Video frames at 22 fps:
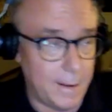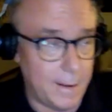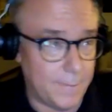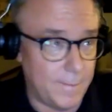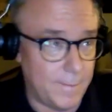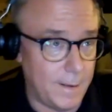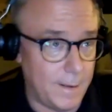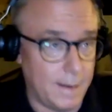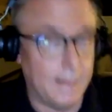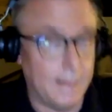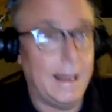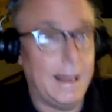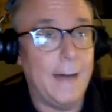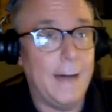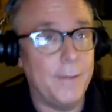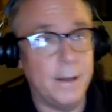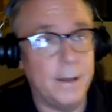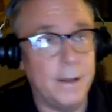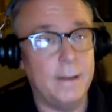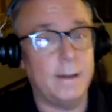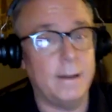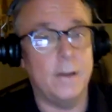
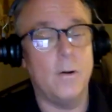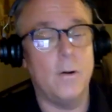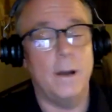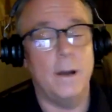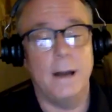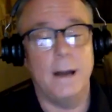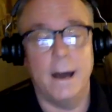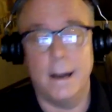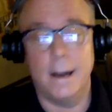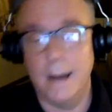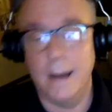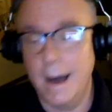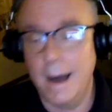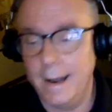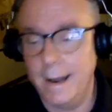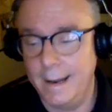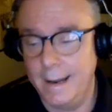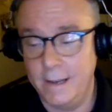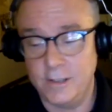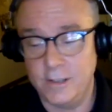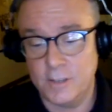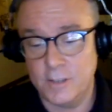11 and going on, and
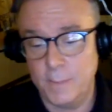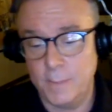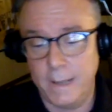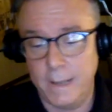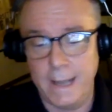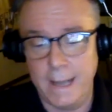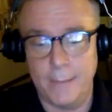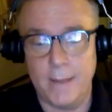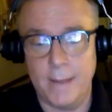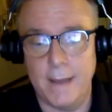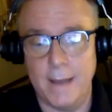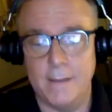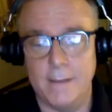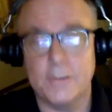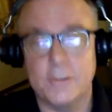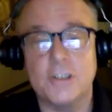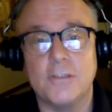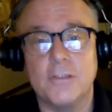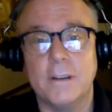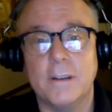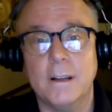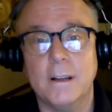it just became kind of
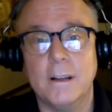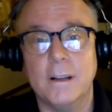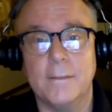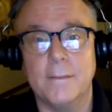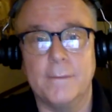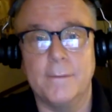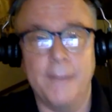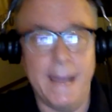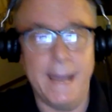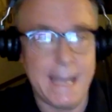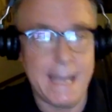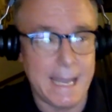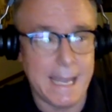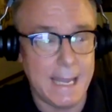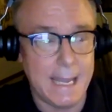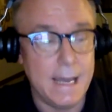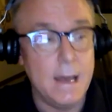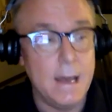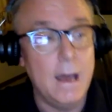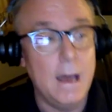shrill and fakey.